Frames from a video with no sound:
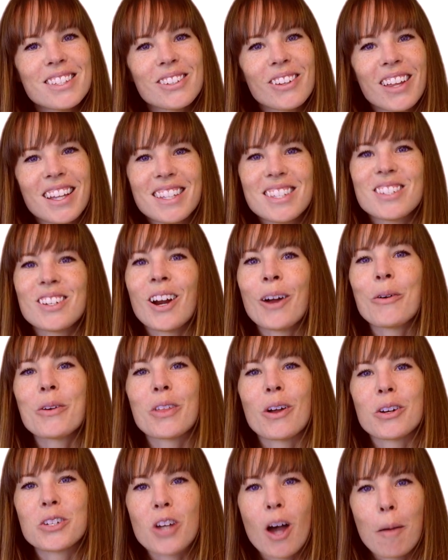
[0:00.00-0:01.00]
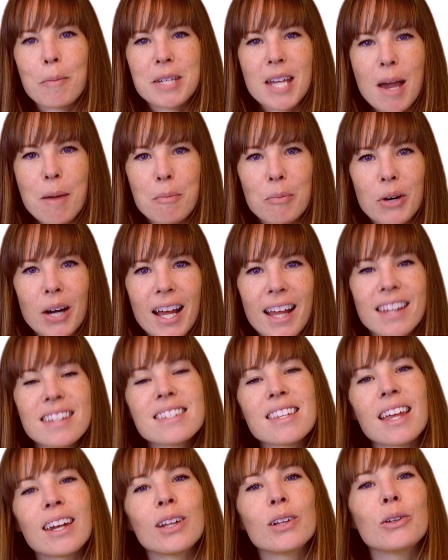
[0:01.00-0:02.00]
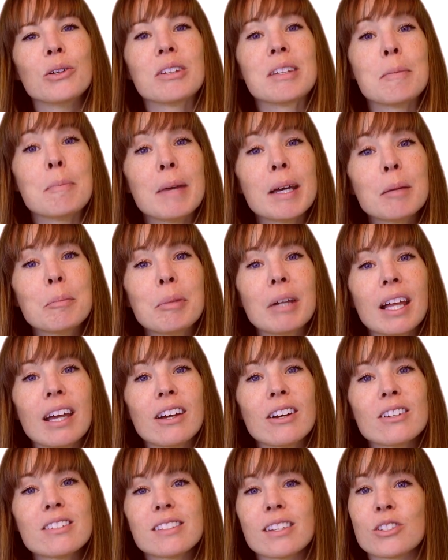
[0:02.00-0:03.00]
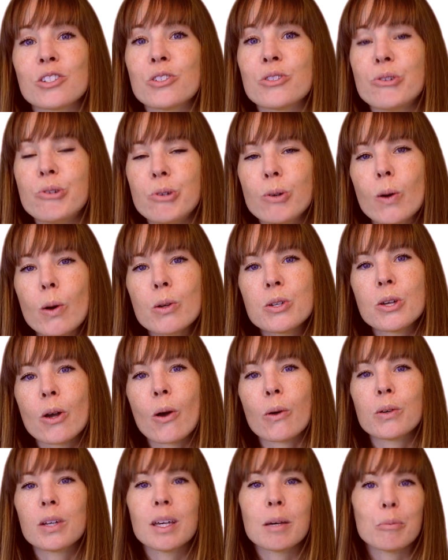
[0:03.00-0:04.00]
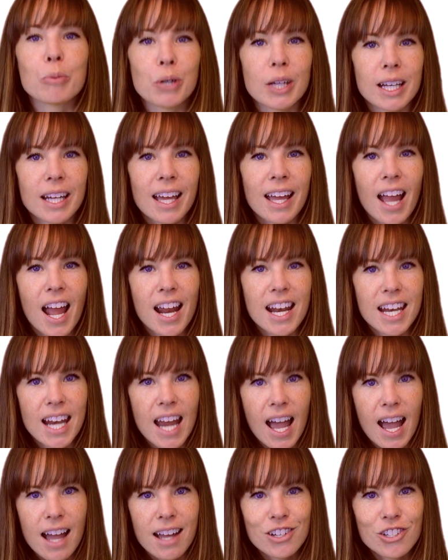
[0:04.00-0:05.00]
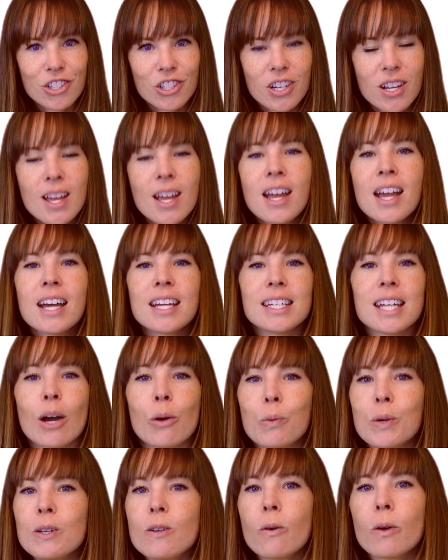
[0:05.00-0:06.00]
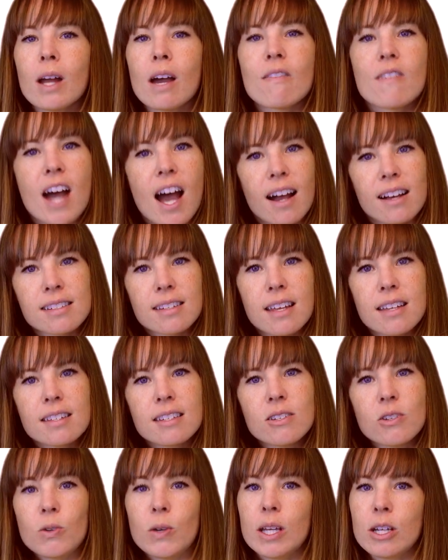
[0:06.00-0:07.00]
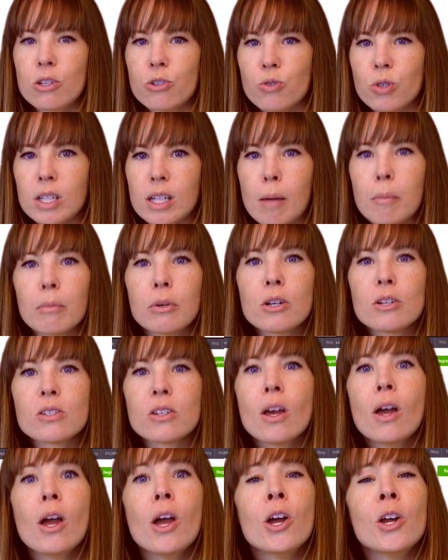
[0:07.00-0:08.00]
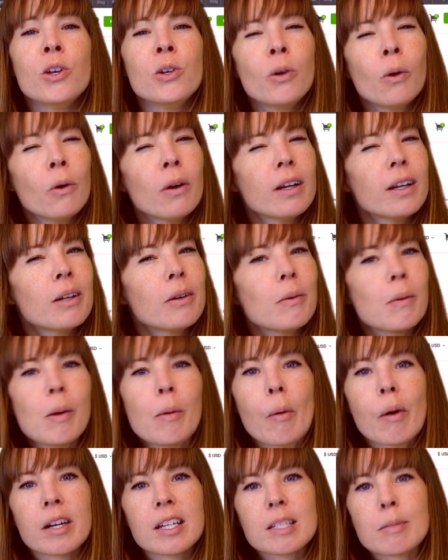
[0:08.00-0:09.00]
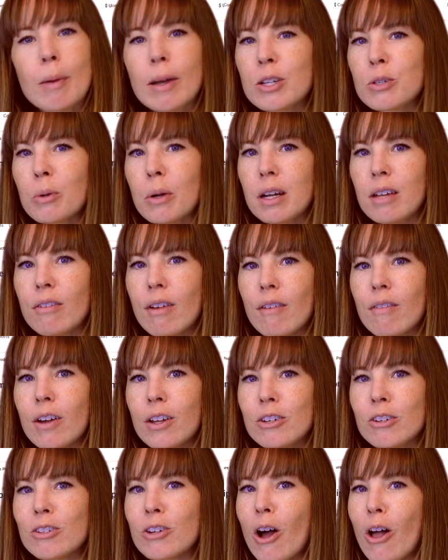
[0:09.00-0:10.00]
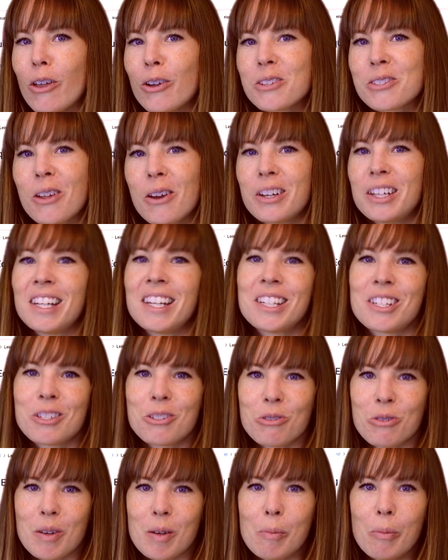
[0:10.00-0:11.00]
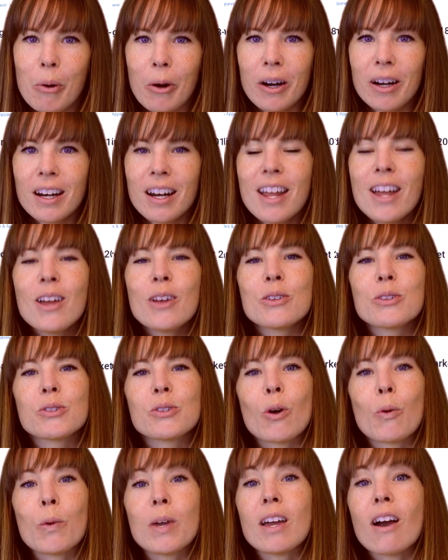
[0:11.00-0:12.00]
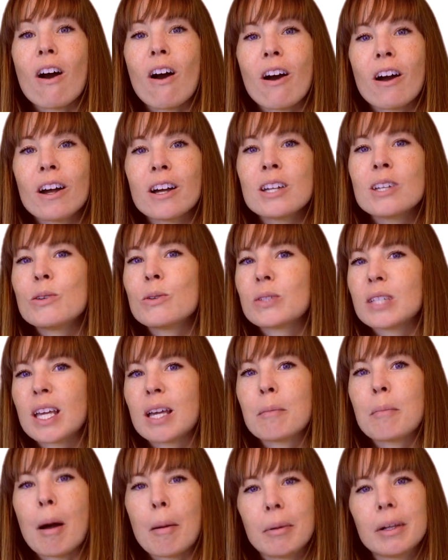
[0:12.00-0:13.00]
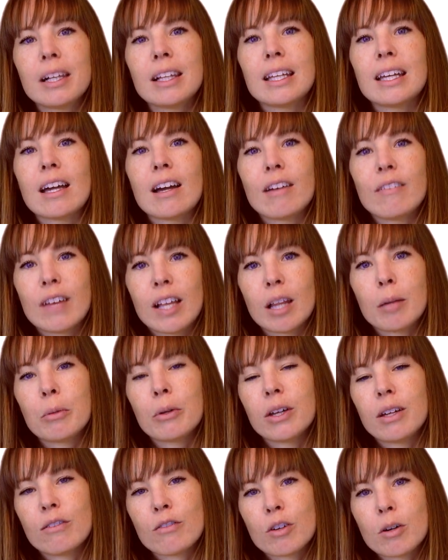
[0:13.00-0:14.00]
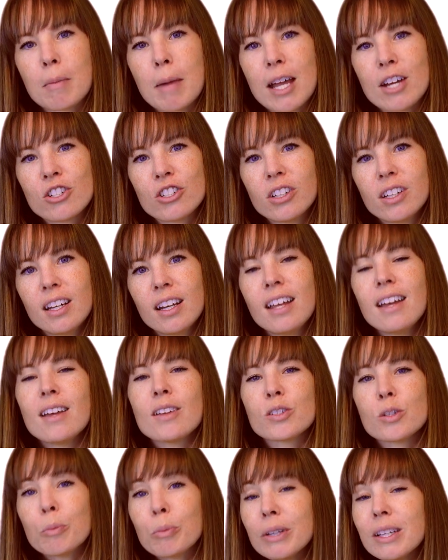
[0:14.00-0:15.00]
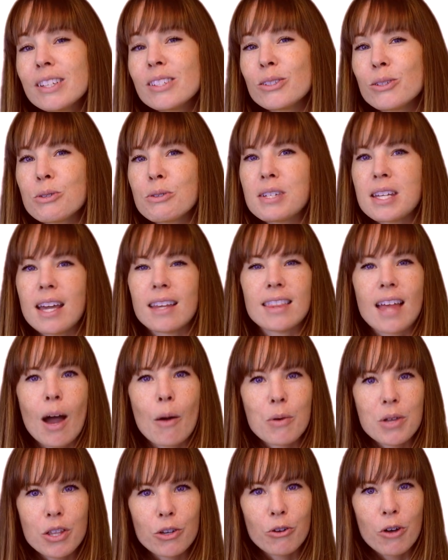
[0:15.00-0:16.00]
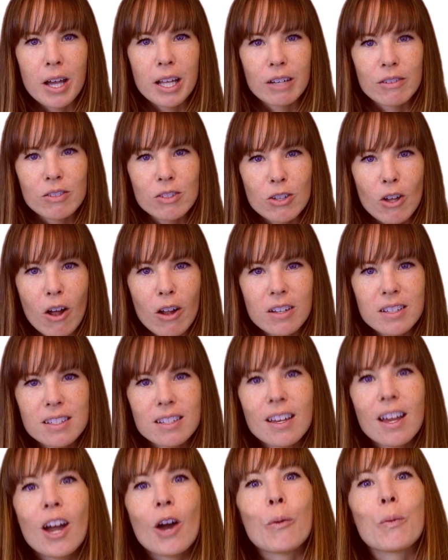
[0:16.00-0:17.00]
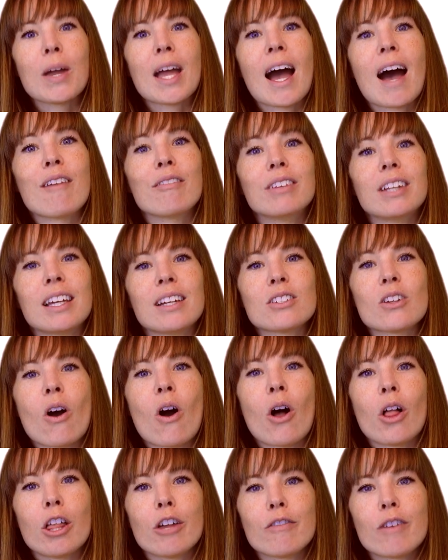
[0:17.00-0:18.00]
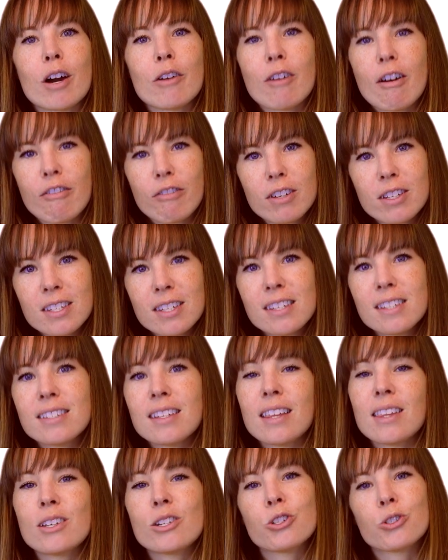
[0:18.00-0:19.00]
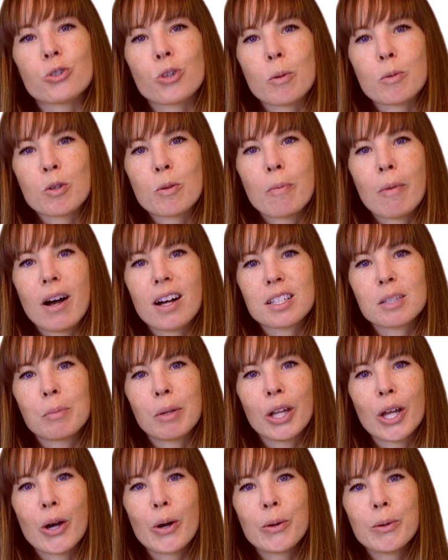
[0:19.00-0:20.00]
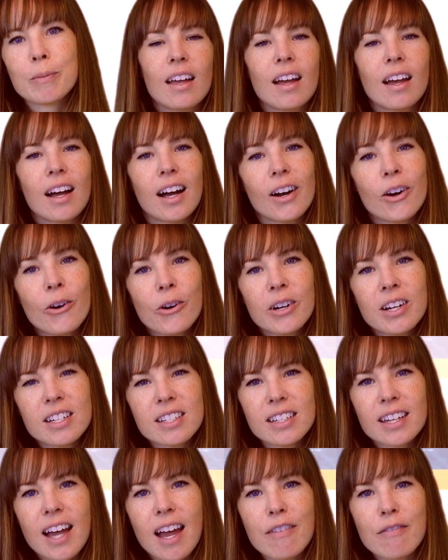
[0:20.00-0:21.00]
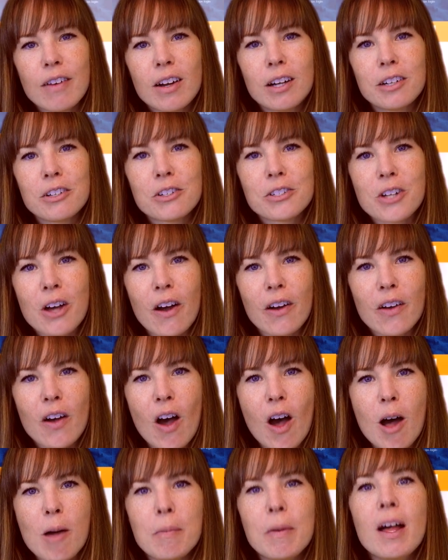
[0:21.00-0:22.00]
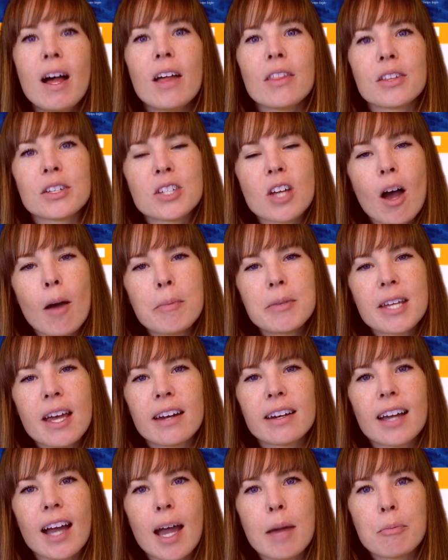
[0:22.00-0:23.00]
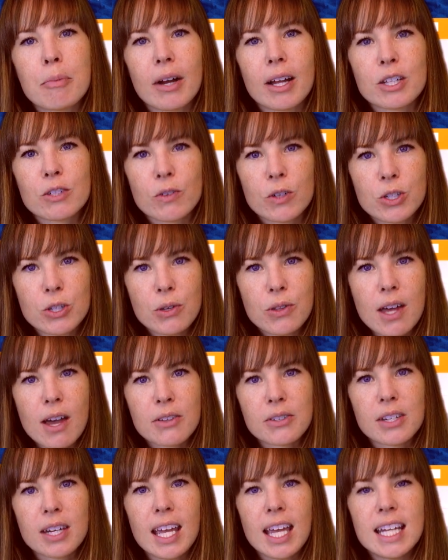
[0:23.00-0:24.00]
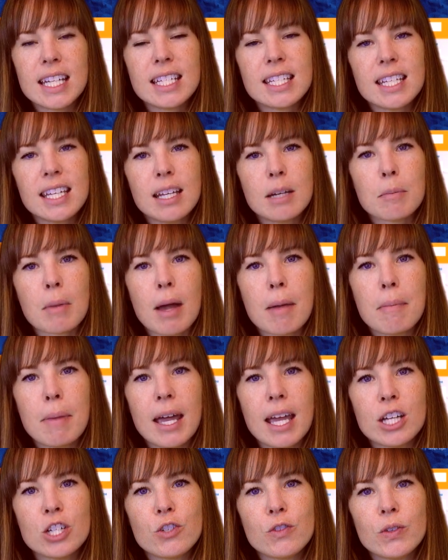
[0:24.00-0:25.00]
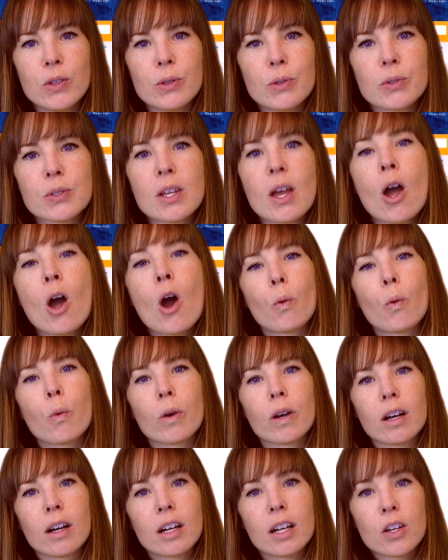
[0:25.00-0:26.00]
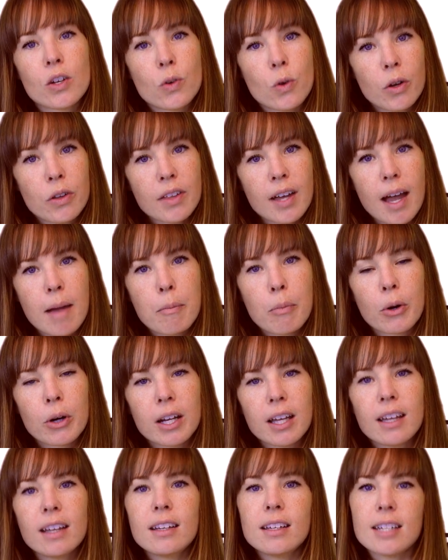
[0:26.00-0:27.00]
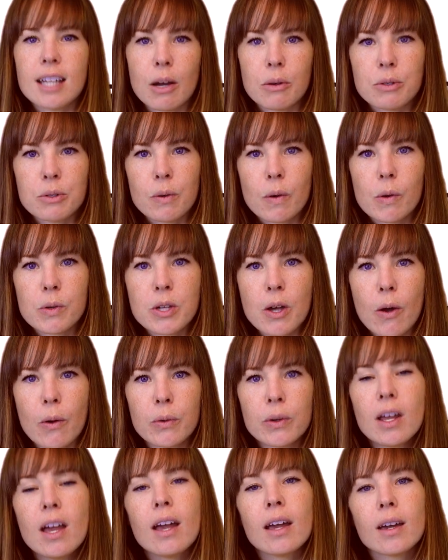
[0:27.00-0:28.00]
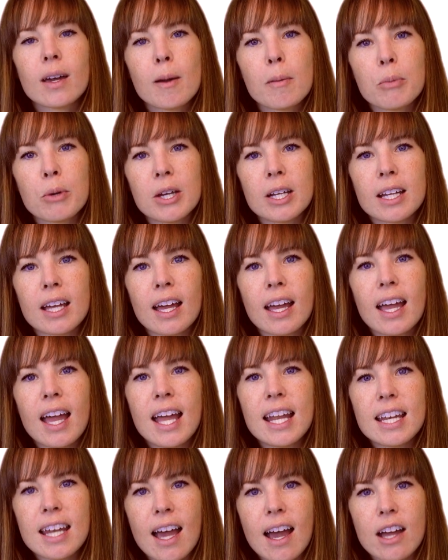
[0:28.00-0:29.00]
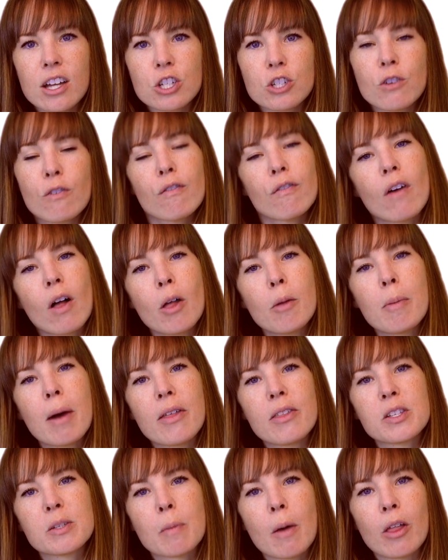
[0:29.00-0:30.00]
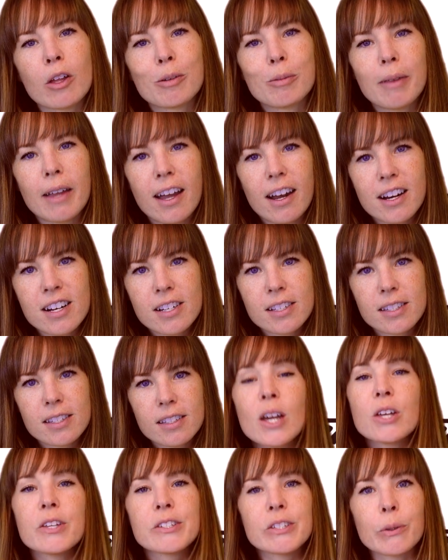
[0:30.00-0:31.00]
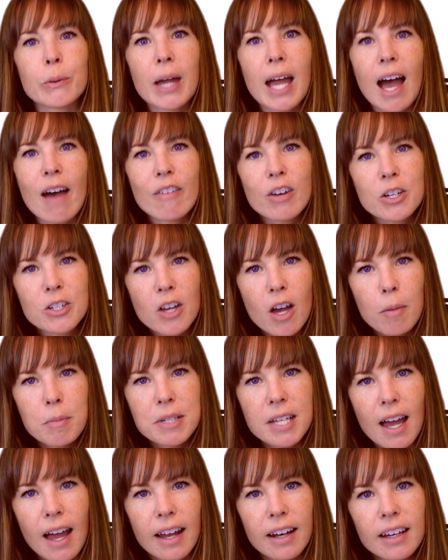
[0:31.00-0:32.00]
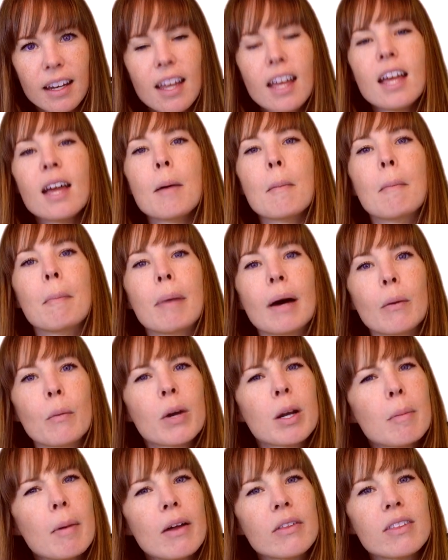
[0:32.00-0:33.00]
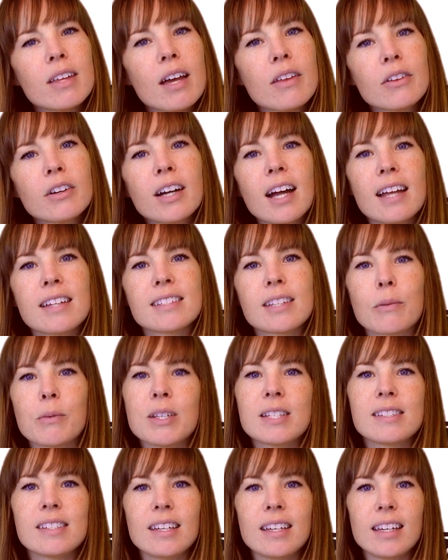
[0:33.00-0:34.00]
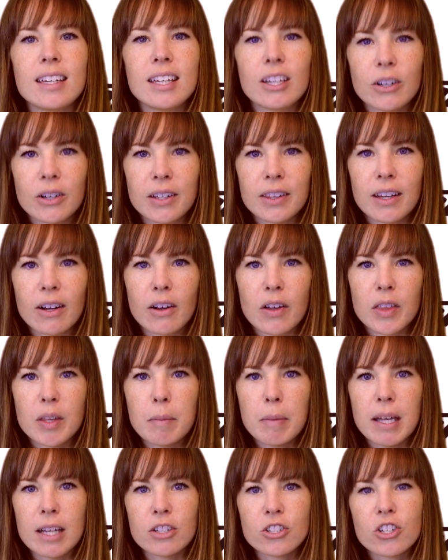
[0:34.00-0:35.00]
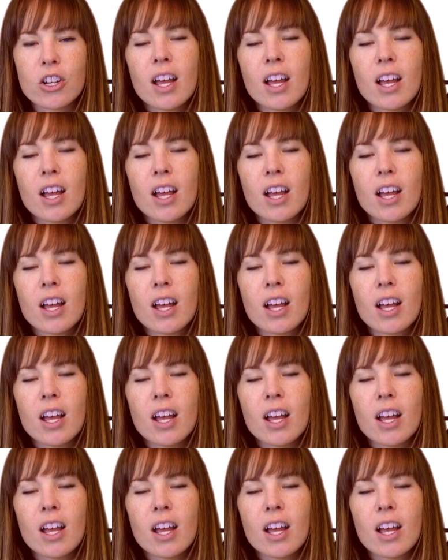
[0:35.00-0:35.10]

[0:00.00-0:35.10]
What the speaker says: so let's start with our top 10 brands that include the big players such as Duotone, Cabrinha, and Naish. Now, we don't have access to industry numbers, nor did we want to spend $2,500 on an industry report, so we are using publicly available information, so please do take that with a grain of salt. We have linked all of our references in the description box below. According to kitefinder.com, the top 10 kite brands for 2018 by page views were North Kiteboarding, now Duotone, Cabrinha, and Naish, followed by the smaller players. So we have our top 10, but what about the other kites that we see here and there on the beach,